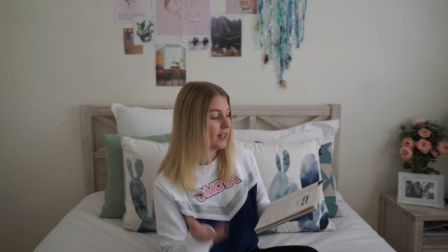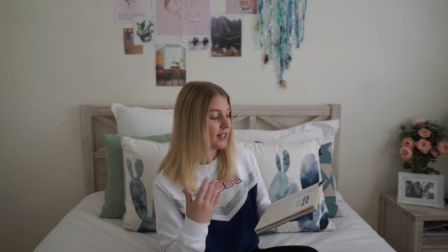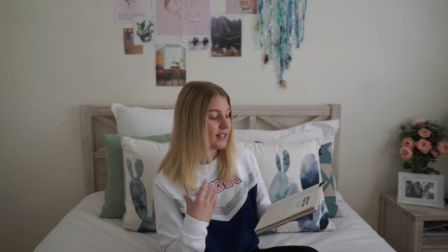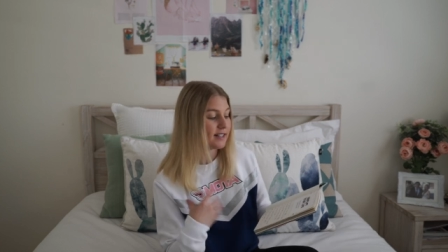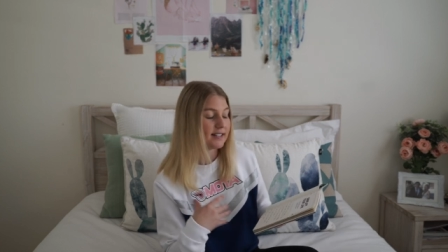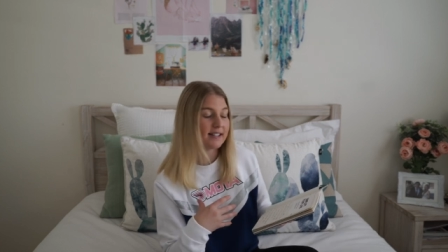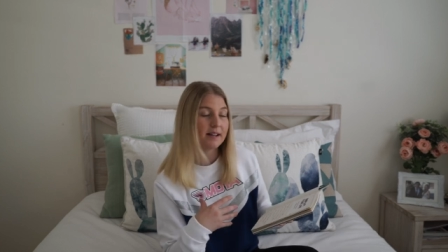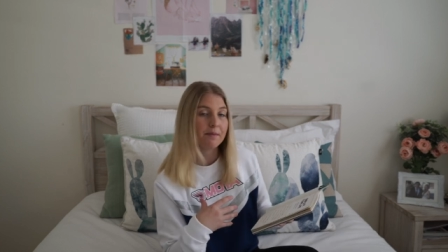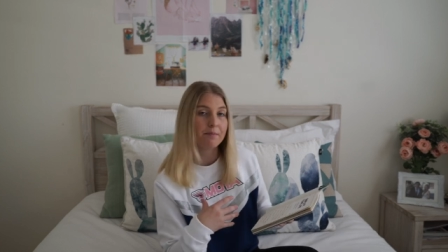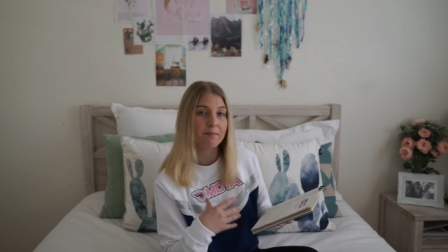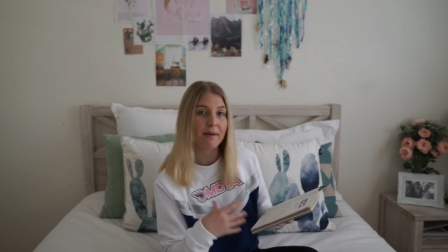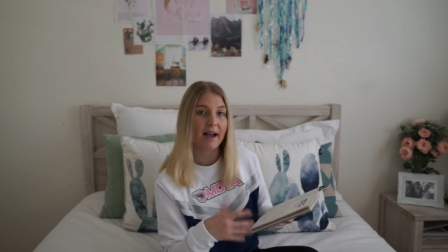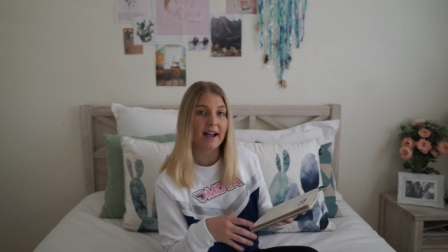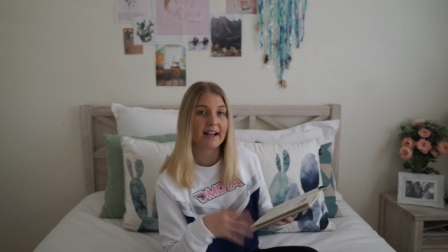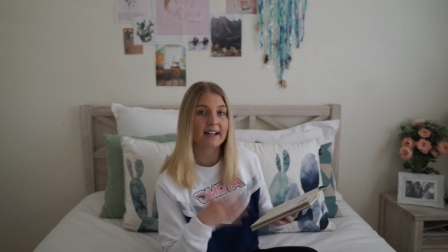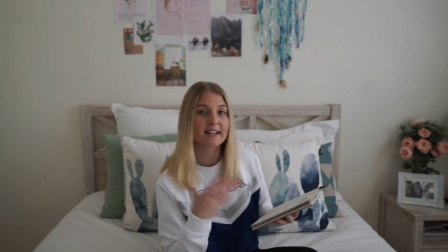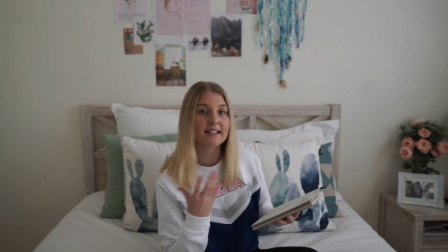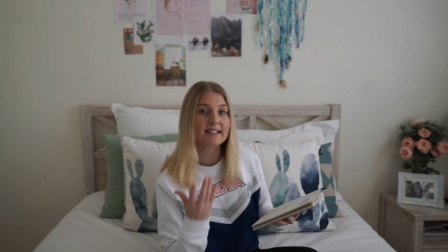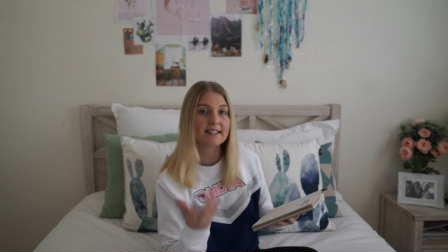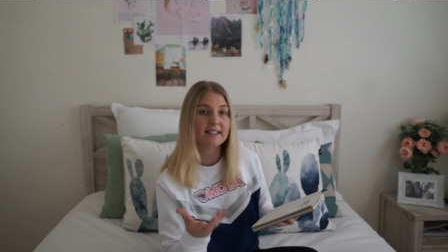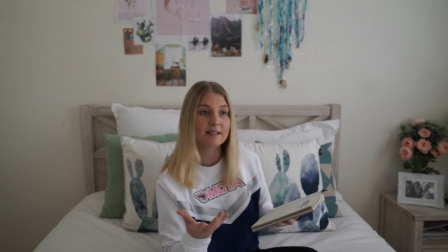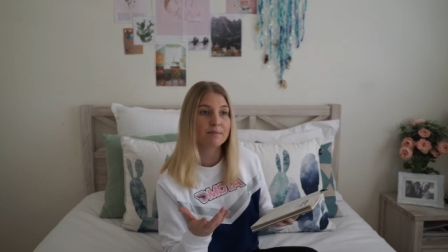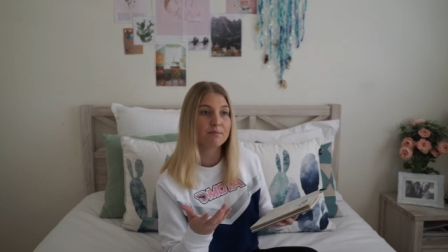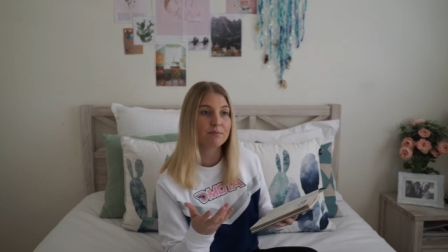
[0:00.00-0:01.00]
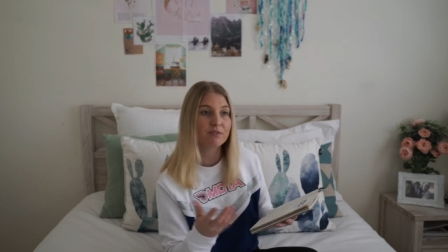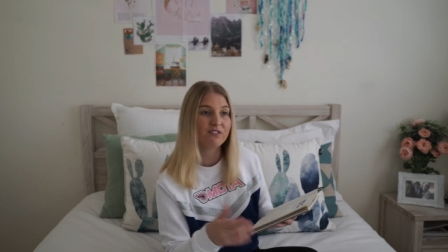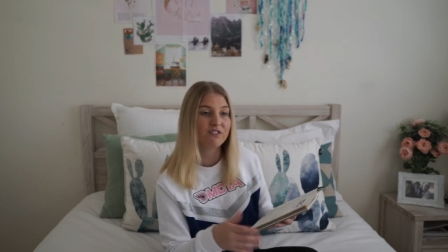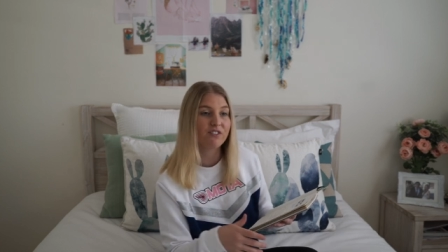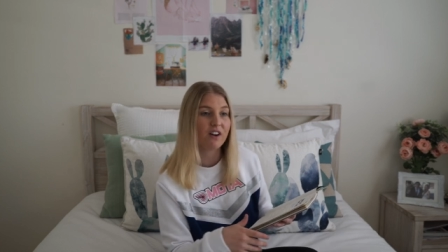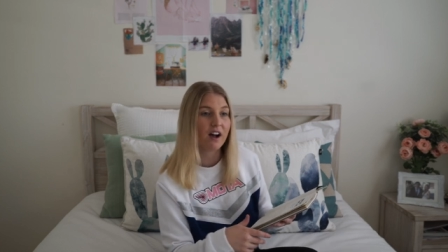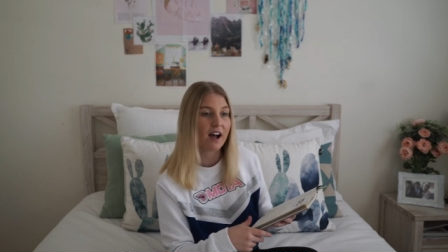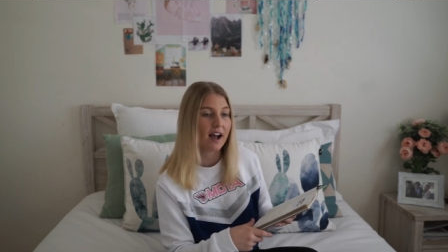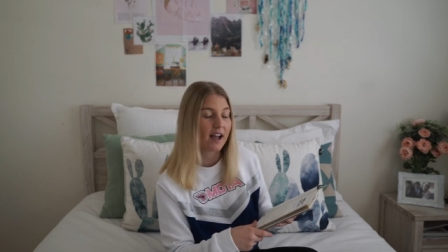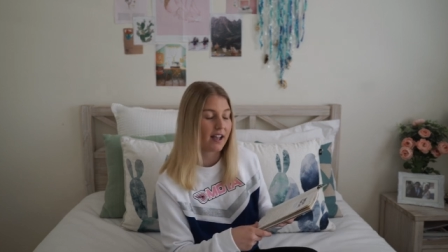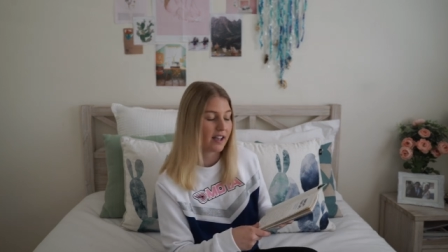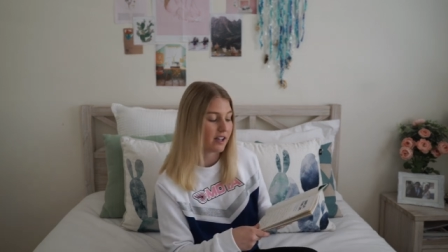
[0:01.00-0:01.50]
step back and
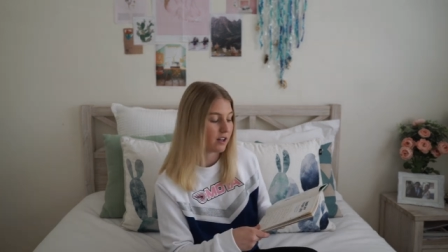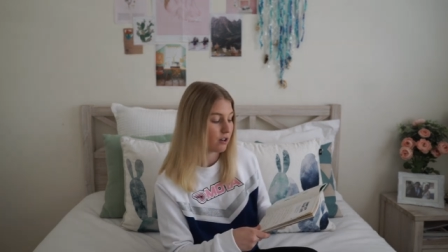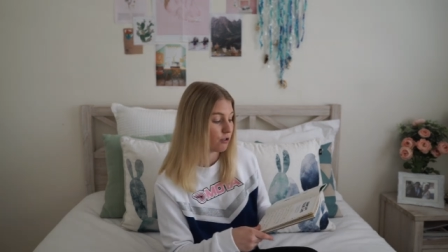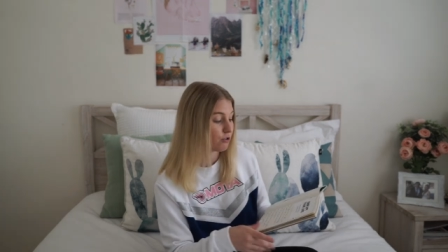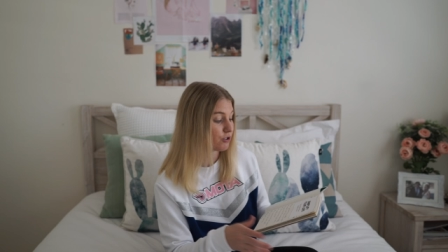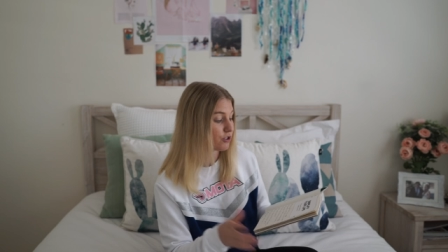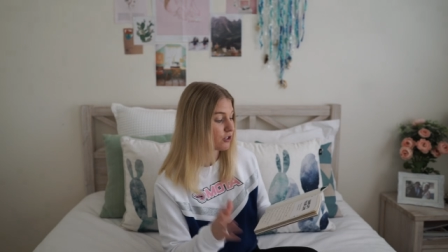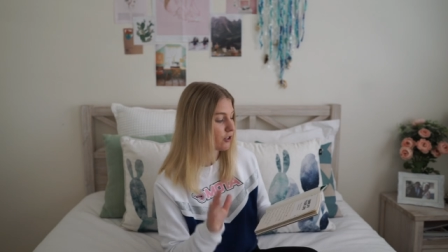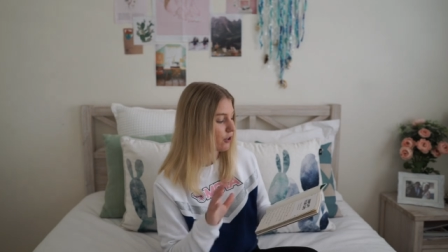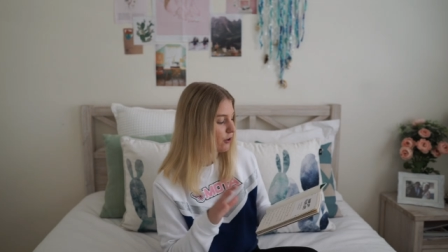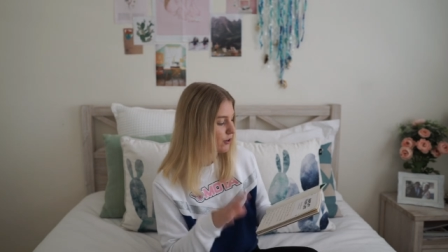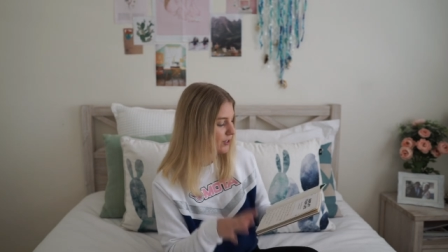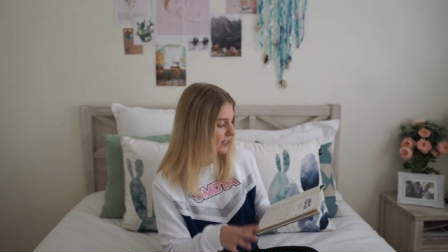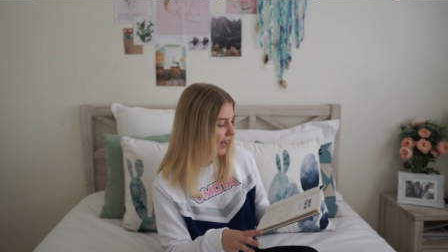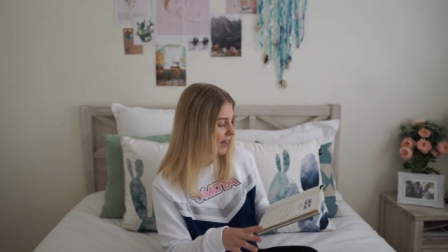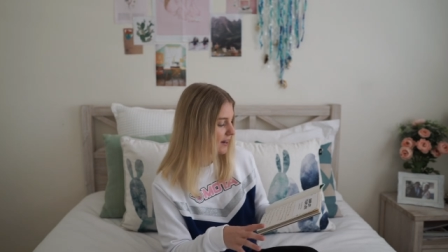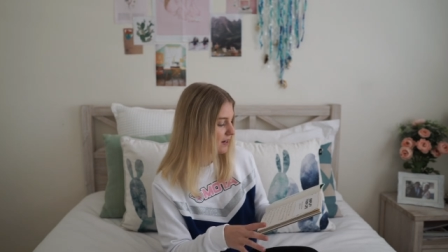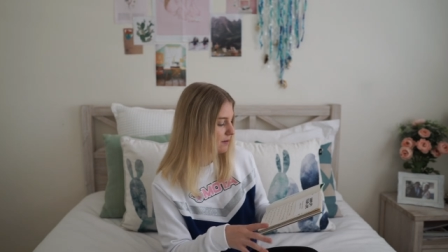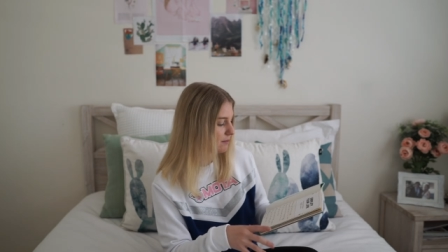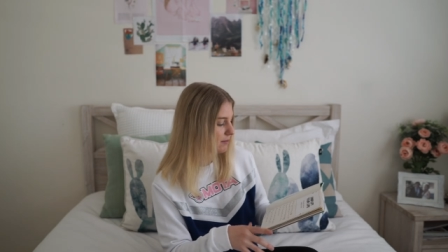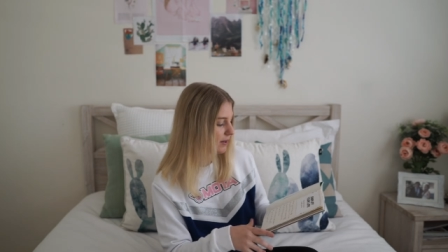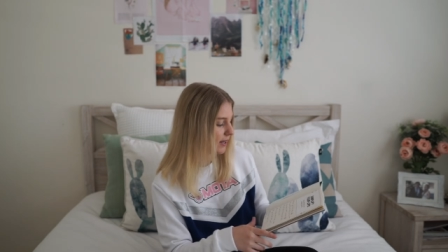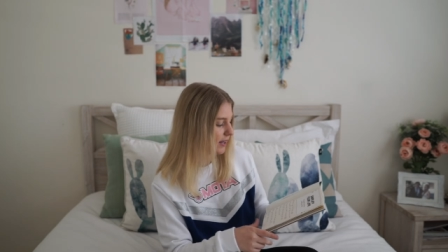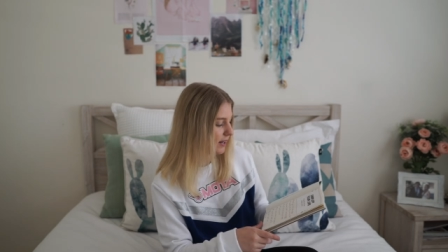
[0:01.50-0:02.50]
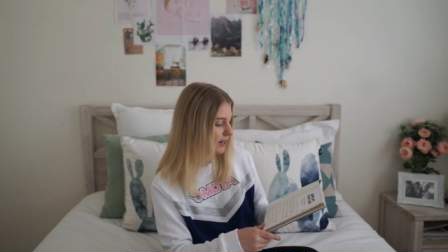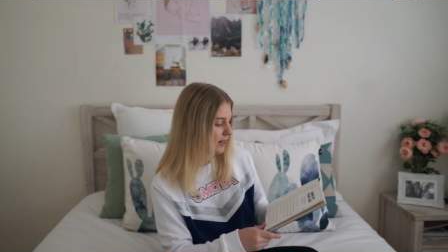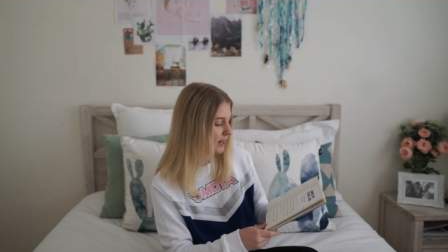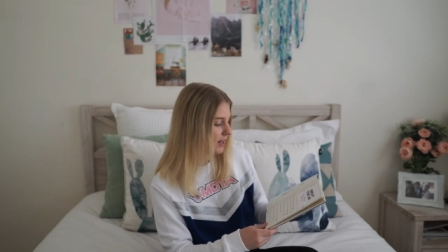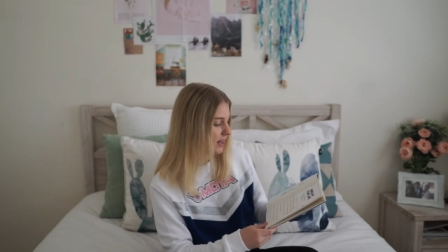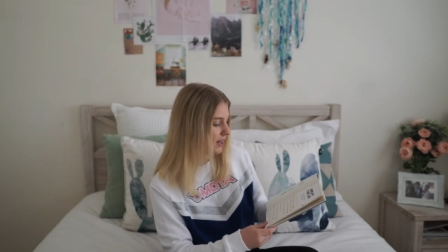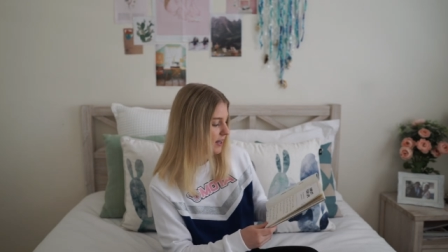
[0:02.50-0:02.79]
simplify it or slow down a bit,